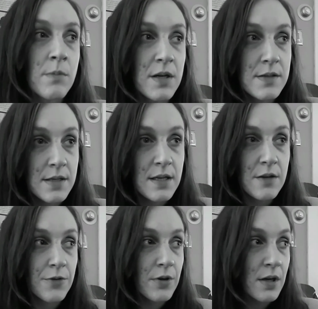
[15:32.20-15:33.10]
My
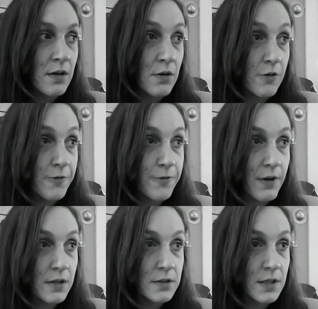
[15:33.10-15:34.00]
teeth are getting all
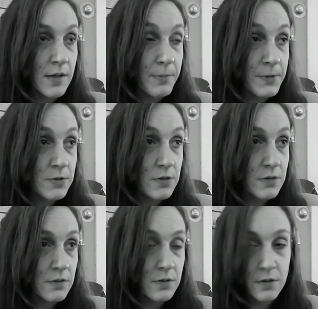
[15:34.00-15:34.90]
fucked up and
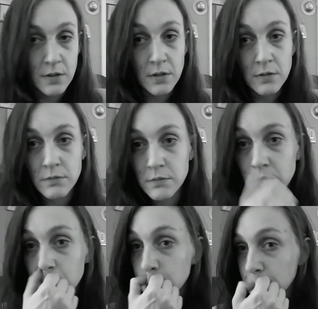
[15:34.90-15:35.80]
just, sorry,
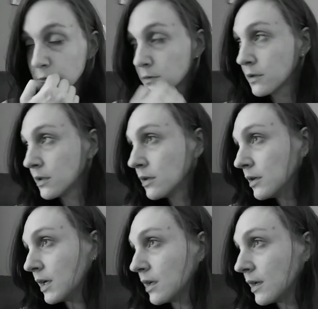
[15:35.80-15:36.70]
swearing.
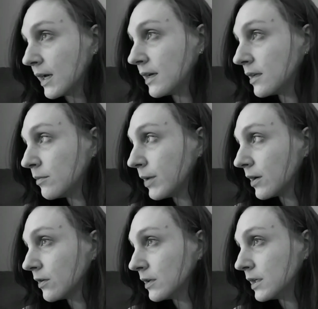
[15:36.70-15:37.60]
And I can
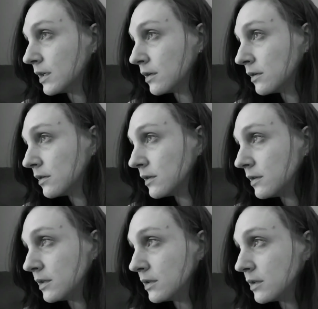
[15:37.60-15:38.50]
barely
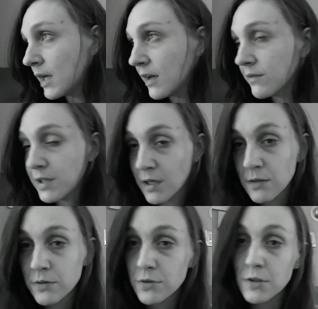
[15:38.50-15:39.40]
have the
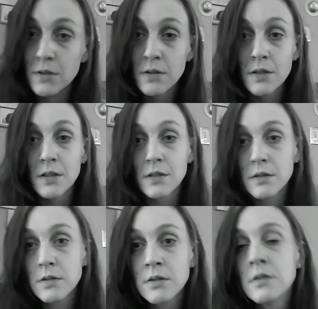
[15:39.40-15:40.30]
energy to, like,
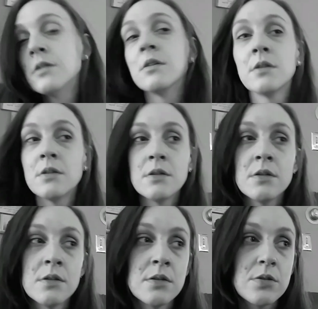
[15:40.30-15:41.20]

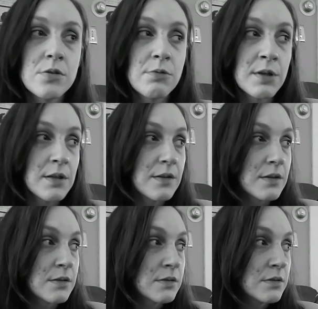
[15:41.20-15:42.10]
do
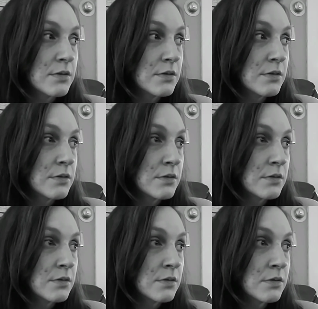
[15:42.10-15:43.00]
anything.
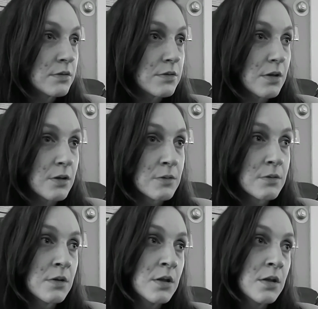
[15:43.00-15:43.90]
So,
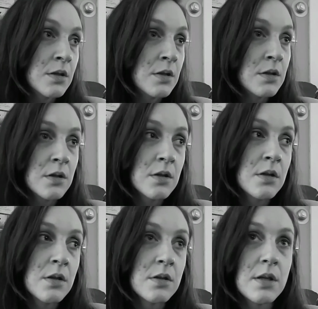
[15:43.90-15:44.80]

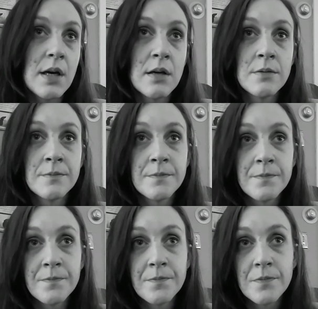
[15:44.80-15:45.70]
yeah.
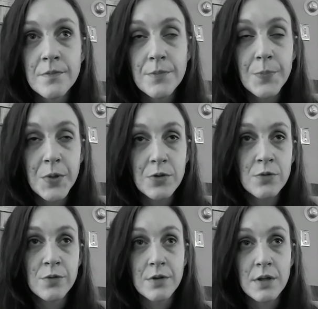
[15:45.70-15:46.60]
But
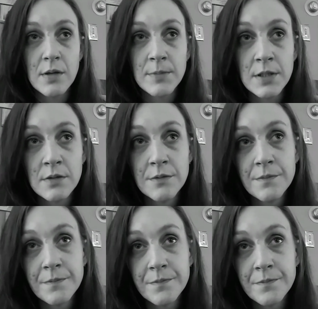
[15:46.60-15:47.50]
don't worry, I mean,